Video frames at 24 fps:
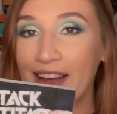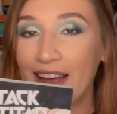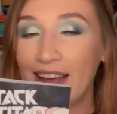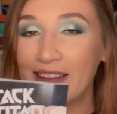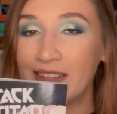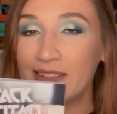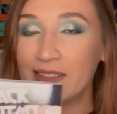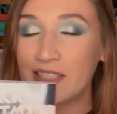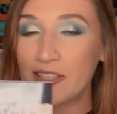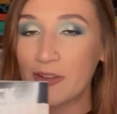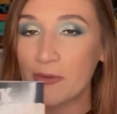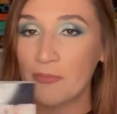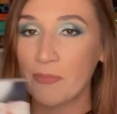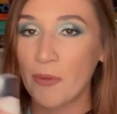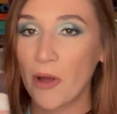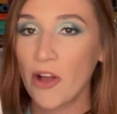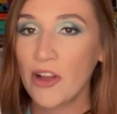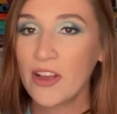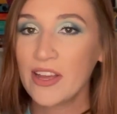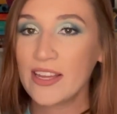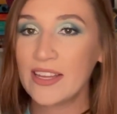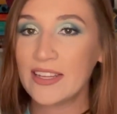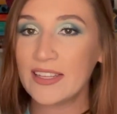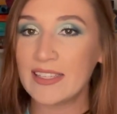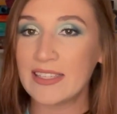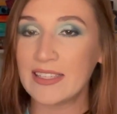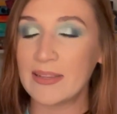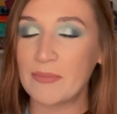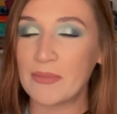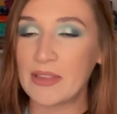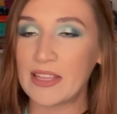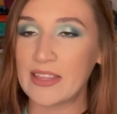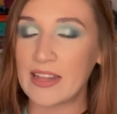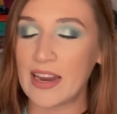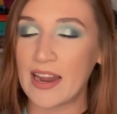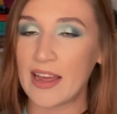And so manga is
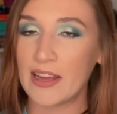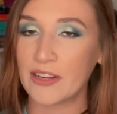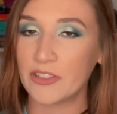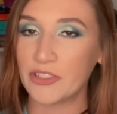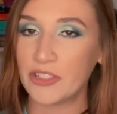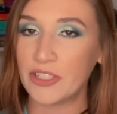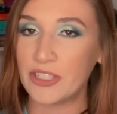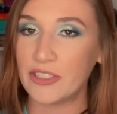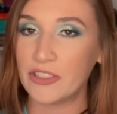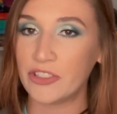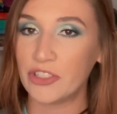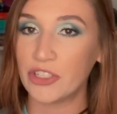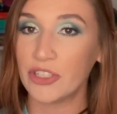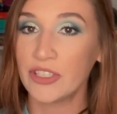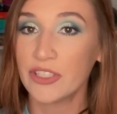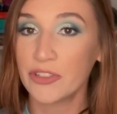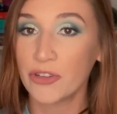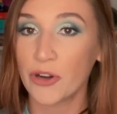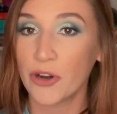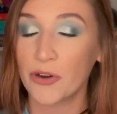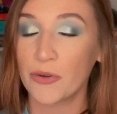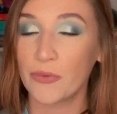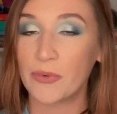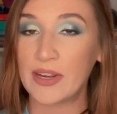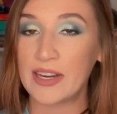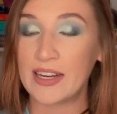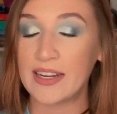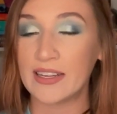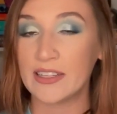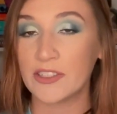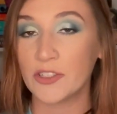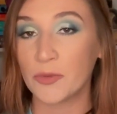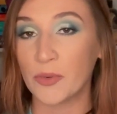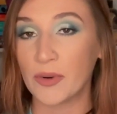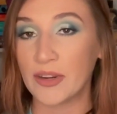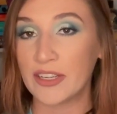something that I actually just started reading
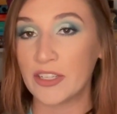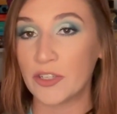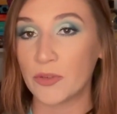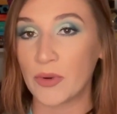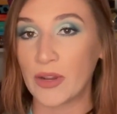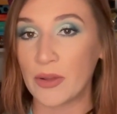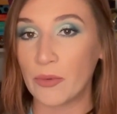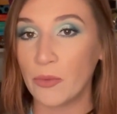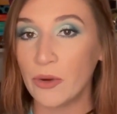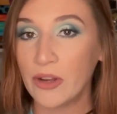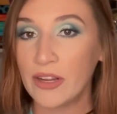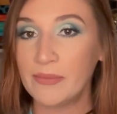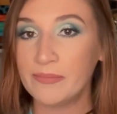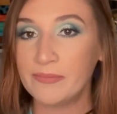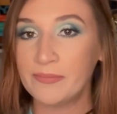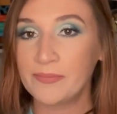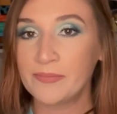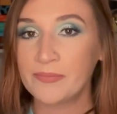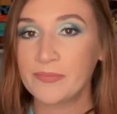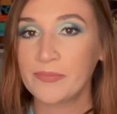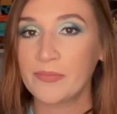in 2021.